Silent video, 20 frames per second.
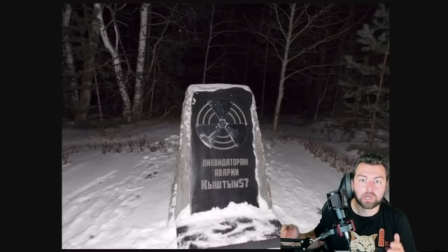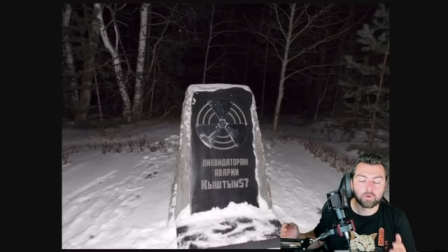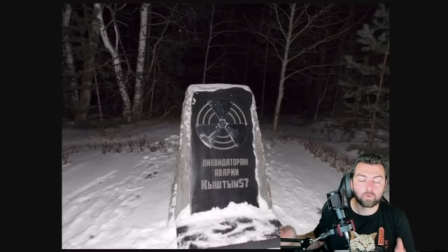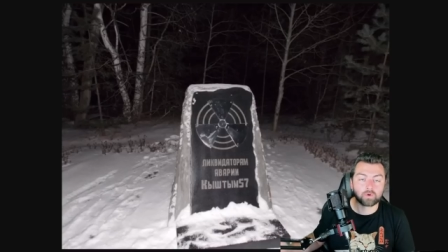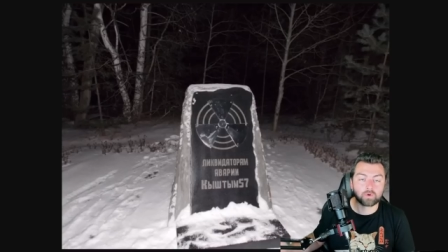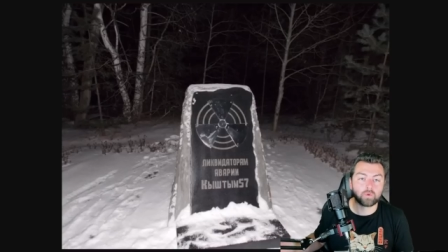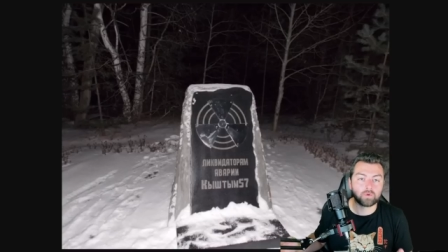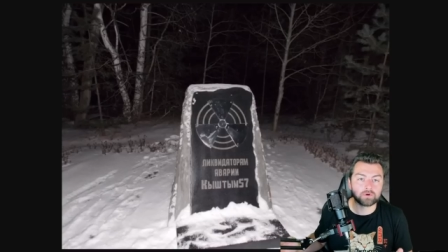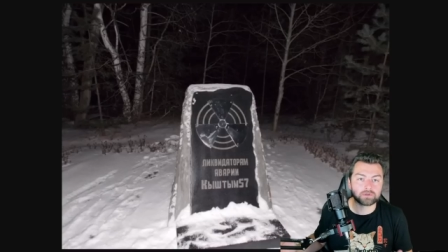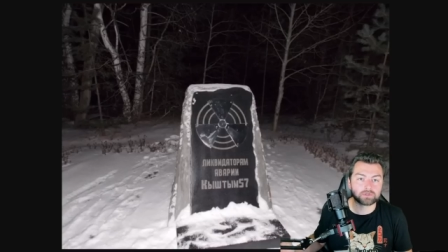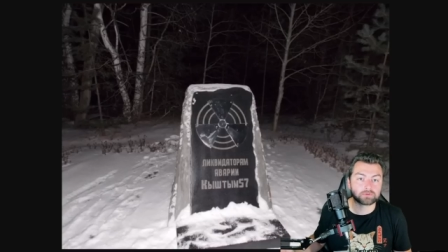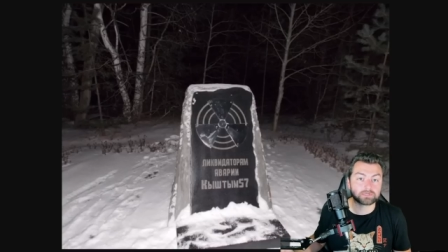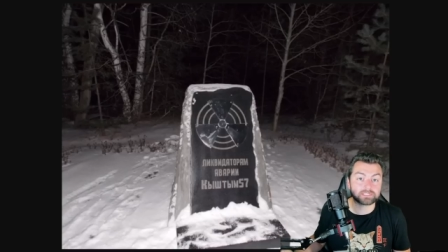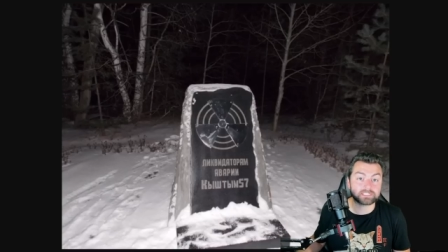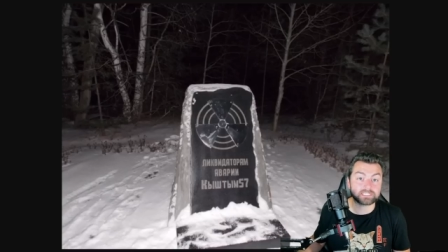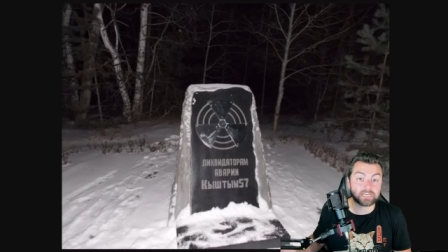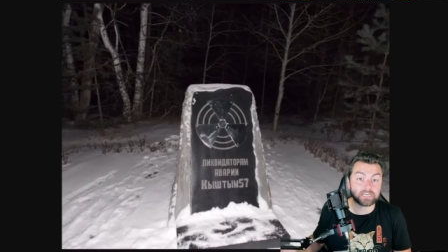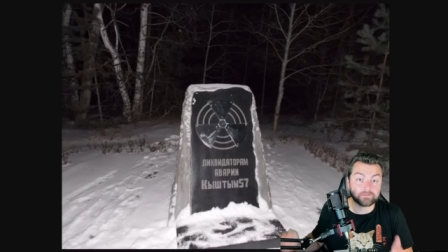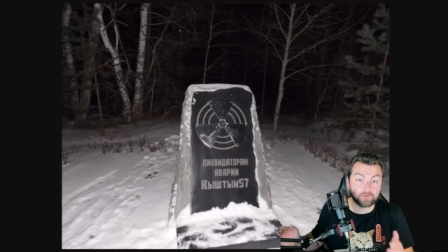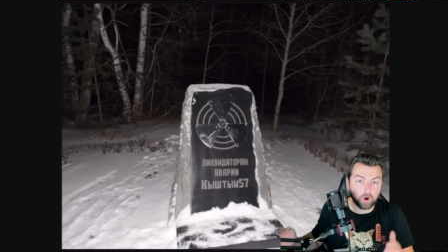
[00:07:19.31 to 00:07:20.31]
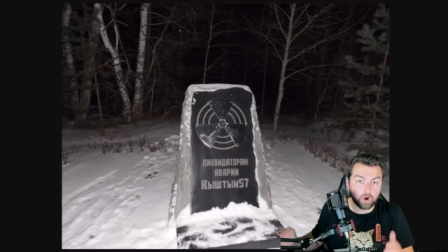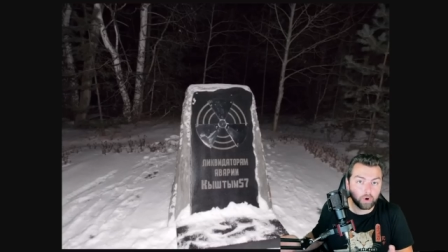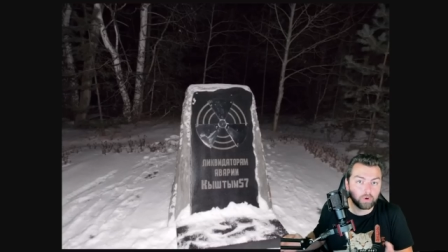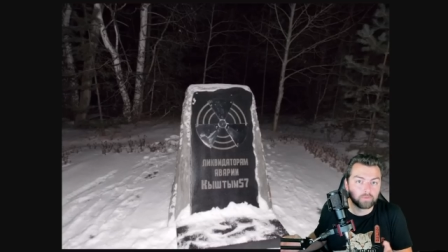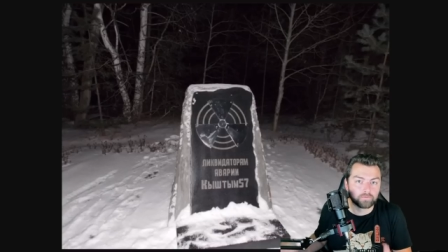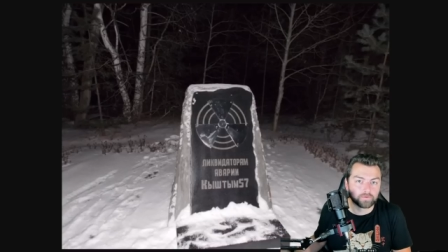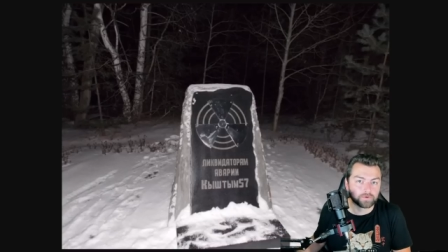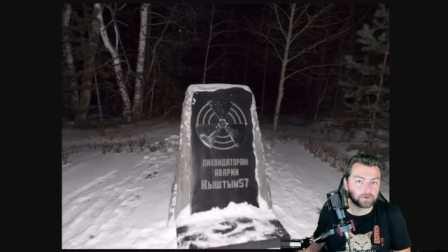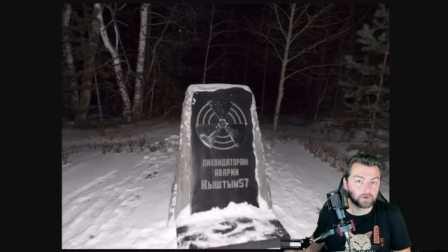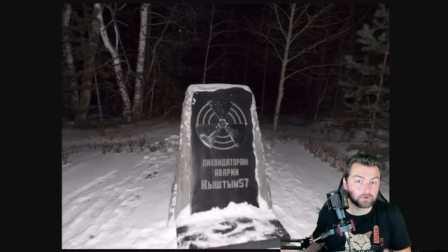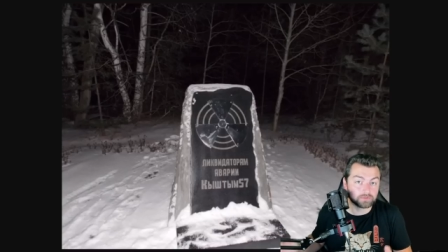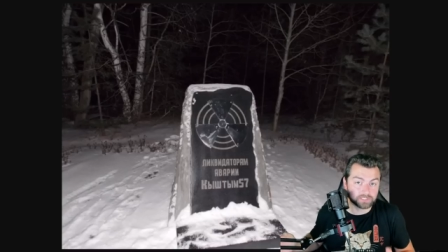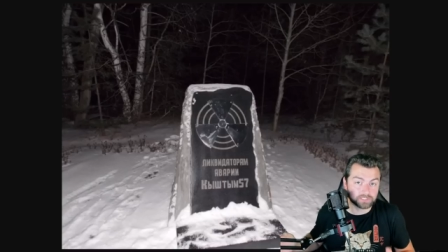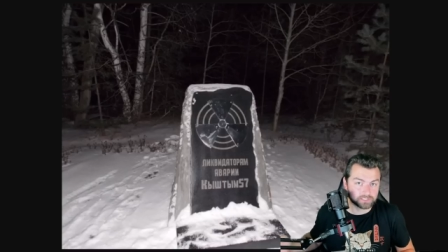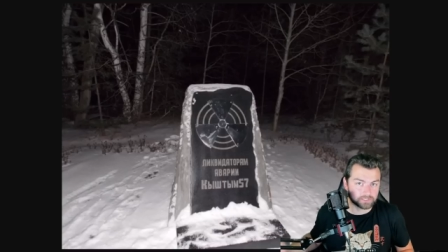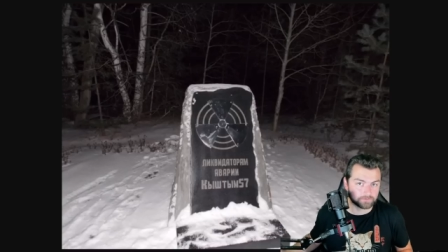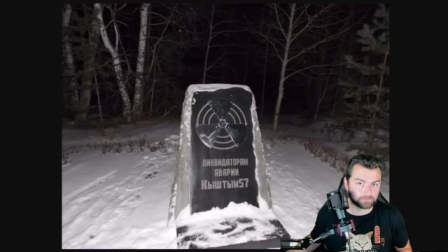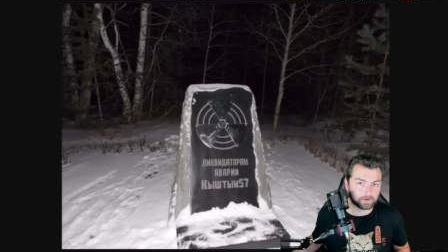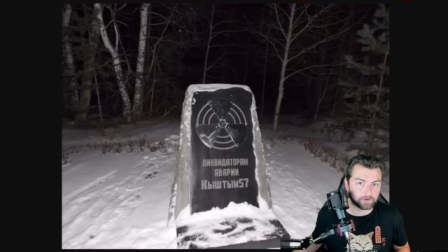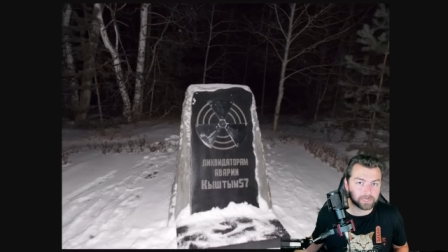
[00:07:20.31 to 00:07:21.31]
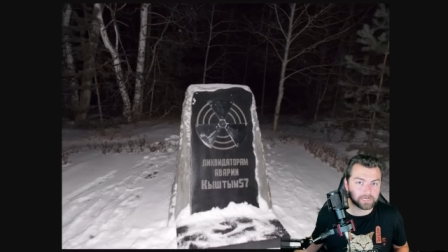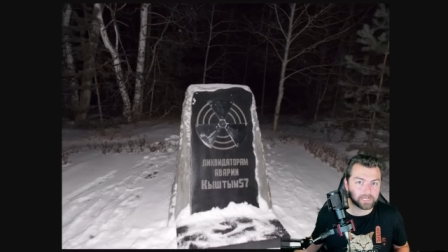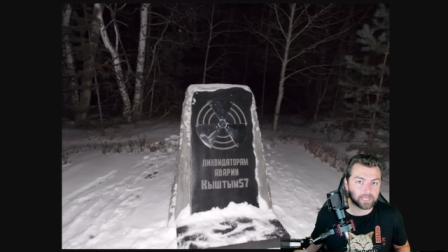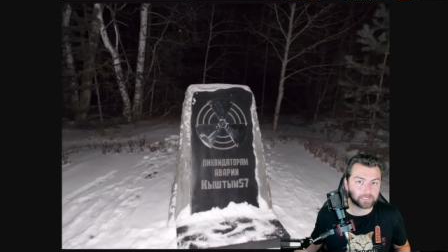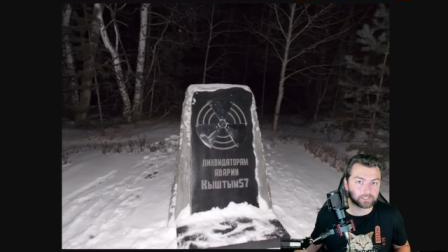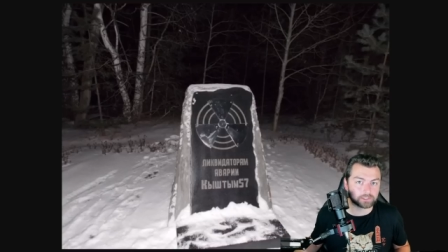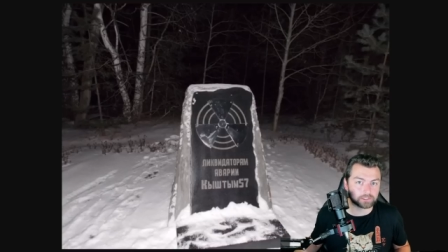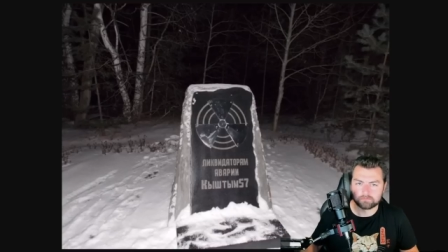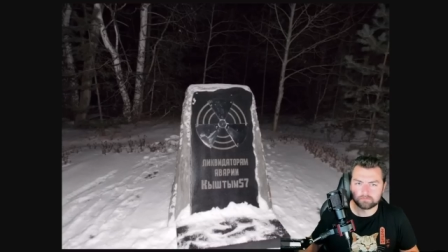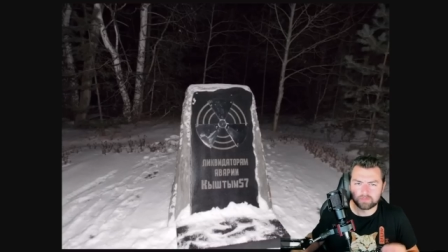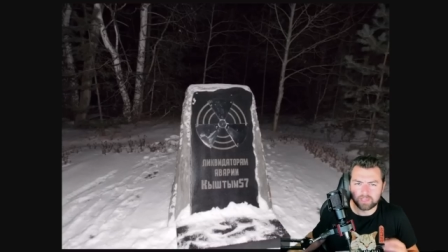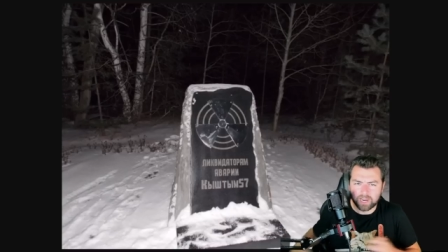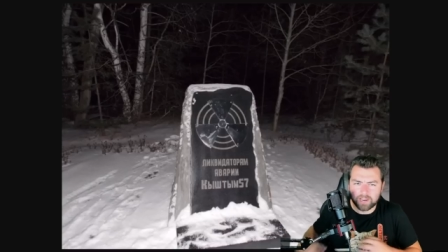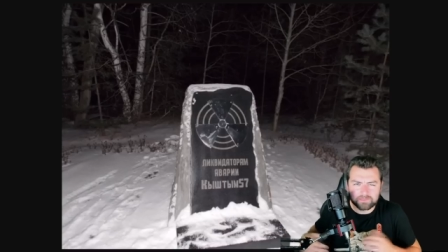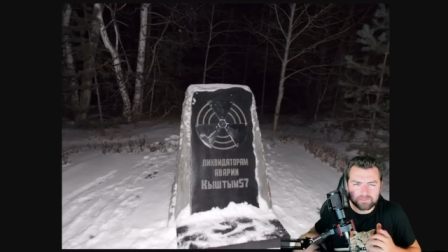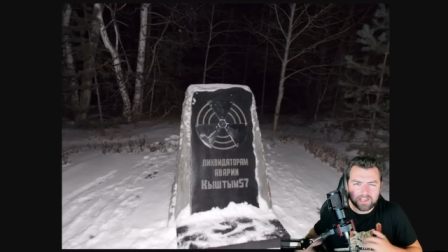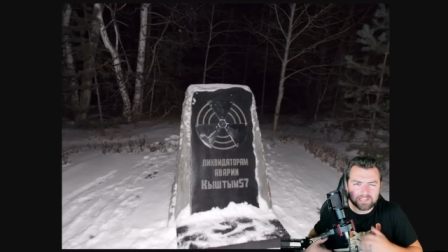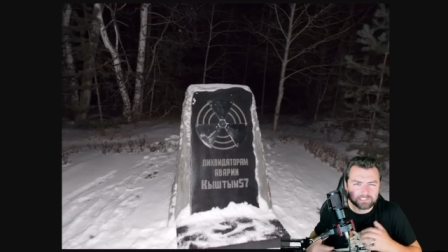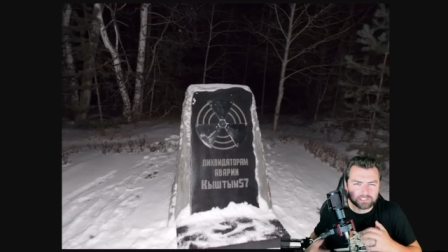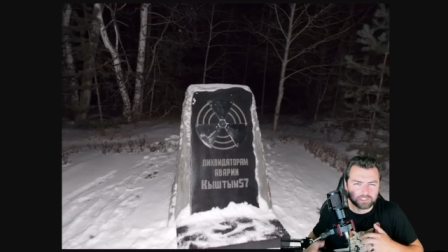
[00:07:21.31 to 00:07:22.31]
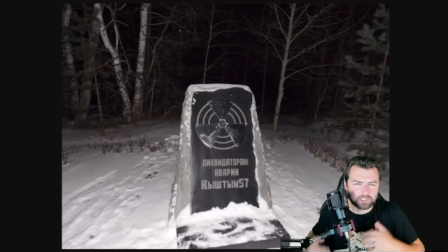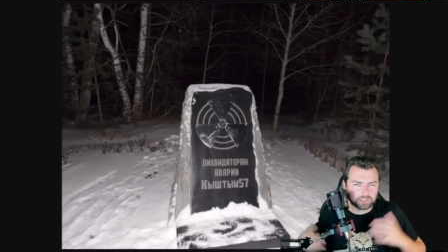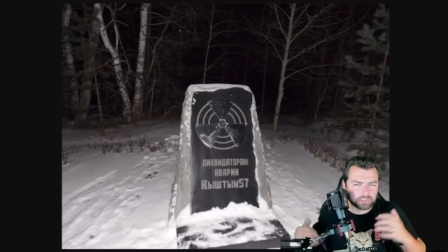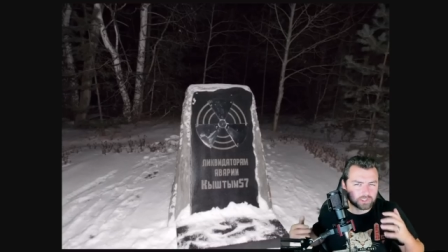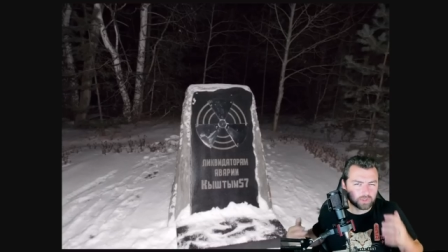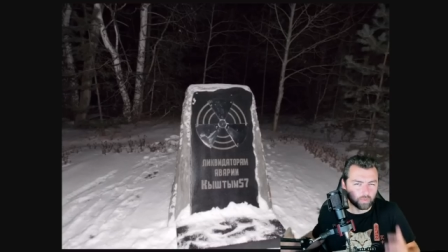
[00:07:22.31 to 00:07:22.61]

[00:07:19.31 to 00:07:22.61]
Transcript: were going to receive overdoses of radiation. And that's just the